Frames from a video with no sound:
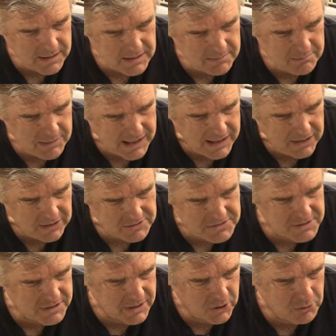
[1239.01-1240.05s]
lot of miles
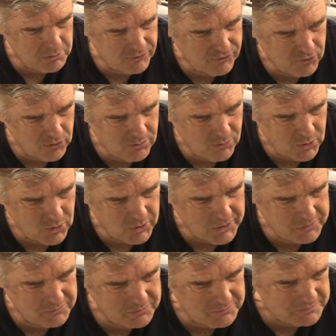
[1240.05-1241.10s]
to go before
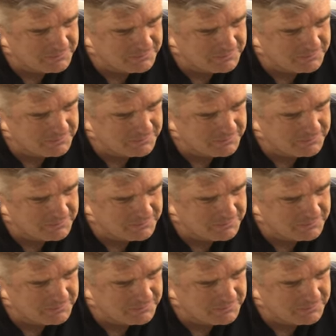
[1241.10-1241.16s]
morning.